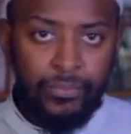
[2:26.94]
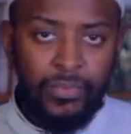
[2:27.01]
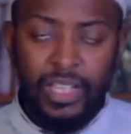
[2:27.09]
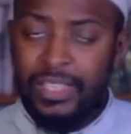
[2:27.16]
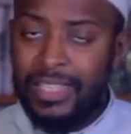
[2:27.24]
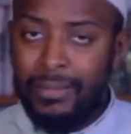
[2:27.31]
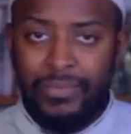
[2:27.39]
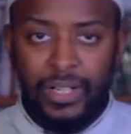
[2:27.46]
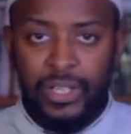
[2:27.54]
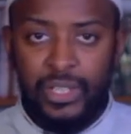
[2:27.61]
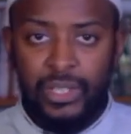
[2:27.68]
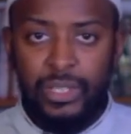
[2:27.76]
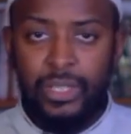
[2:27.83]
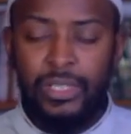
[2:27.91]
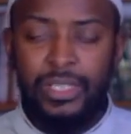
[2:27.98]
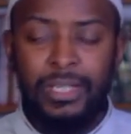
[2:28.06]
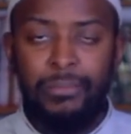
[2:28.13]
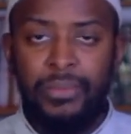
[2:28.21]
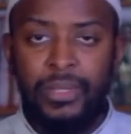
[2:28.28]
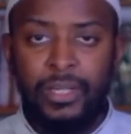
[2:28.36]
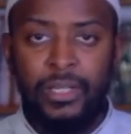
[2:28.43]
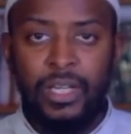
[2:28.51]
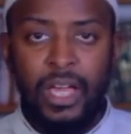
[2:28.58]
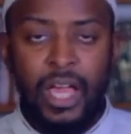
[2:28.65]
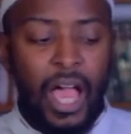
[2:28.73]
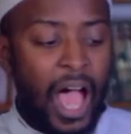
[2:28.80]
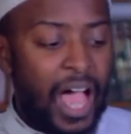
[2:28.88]
Same function, same thing.
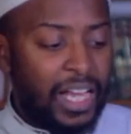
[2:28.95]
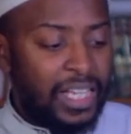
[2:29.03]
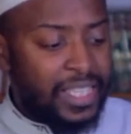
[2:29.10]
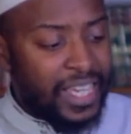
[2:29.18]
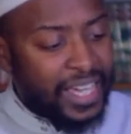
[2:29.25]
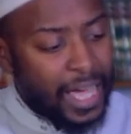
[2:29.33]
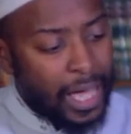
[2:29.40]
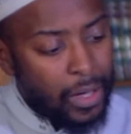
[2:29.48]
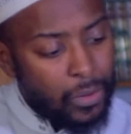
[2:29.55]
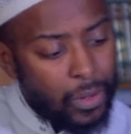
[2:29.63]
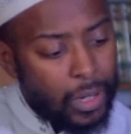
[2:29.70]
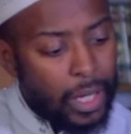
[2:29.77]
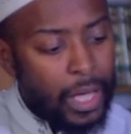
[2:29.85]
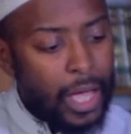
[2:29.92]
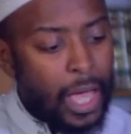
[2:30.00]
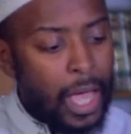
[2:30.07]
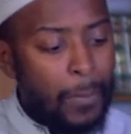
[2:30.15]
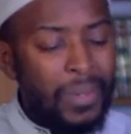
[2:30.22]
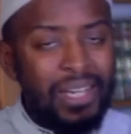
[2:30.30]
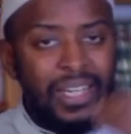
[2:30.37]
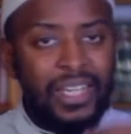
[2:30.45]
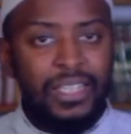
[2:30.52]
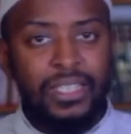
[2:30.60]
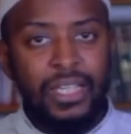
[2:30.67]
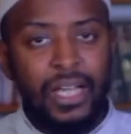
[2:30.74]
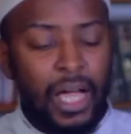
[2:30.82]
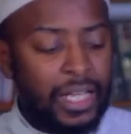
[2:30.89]
I could take out a milliliter,
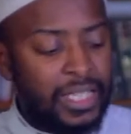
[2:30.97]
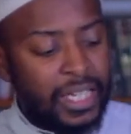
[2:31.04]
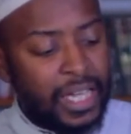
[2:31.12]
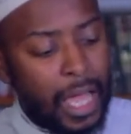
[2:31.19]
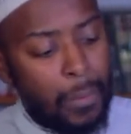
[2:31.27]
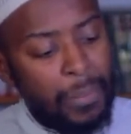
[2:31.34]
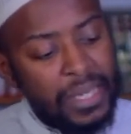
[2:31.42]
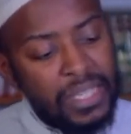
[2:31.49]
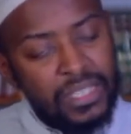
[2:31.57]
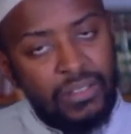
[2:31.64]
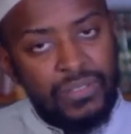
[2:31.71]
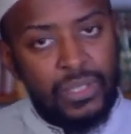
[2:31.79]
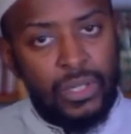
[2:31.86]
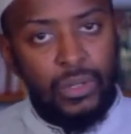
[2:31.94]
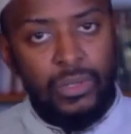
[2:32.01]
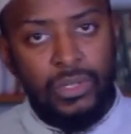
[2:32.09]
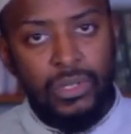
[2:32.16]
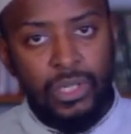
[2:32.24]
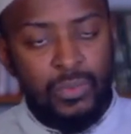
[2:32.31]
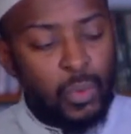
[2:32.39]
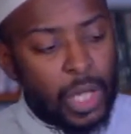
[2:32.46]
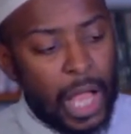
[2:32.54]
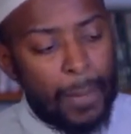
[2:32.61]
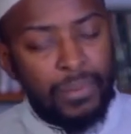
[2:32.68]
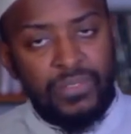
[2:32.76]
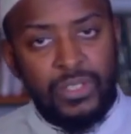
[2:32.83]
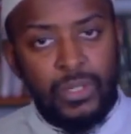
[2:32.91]
I could take out a piece of salt, a small cup
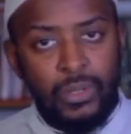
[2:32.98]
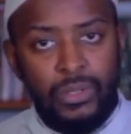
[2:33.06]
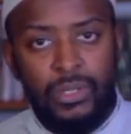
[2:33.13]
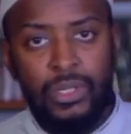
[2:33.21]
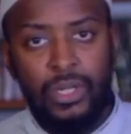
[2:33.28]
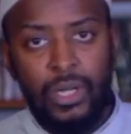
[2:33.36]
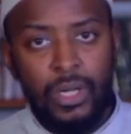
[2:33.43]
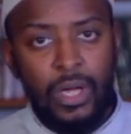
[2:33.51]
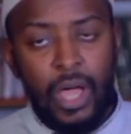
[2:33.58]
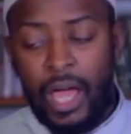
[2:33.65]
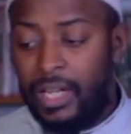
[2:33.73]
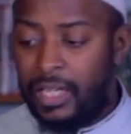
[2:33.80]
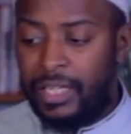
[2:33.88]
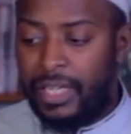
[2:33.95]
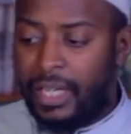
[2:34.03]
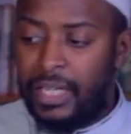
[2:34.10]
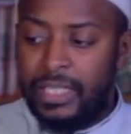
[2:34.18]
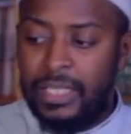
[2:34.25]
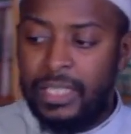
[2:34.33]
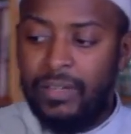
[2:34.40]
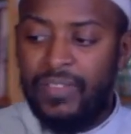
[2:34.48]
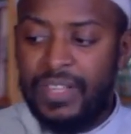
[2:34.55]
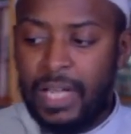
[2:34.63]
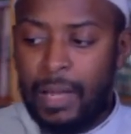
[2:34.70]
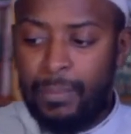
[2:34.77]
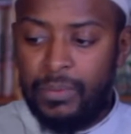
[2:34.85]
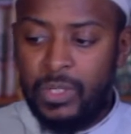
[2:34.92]
of salt, and I could take out another
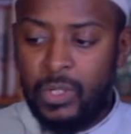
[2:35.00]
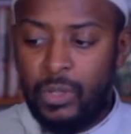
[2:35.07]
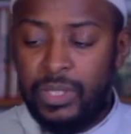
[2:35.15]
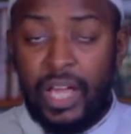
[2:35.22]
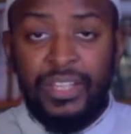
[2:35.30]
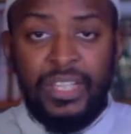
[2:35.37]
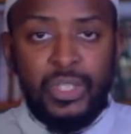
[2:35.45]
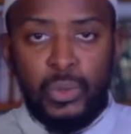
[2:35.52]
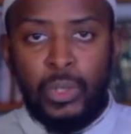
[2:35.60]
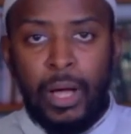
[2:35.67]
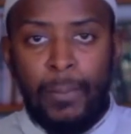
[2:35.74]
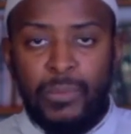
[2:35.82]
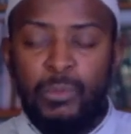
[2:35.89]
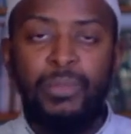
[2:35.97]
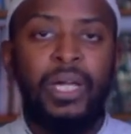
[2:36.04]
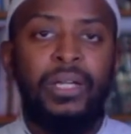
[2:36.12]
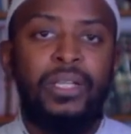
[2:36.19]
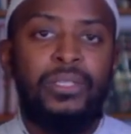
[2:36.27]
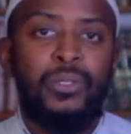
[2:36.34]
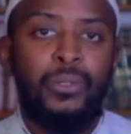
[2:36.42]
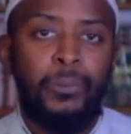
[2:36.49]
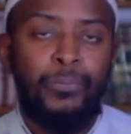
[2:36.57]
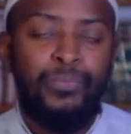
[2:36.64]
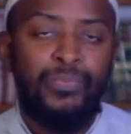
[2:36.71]
cup of salt, and these two cups would be identical.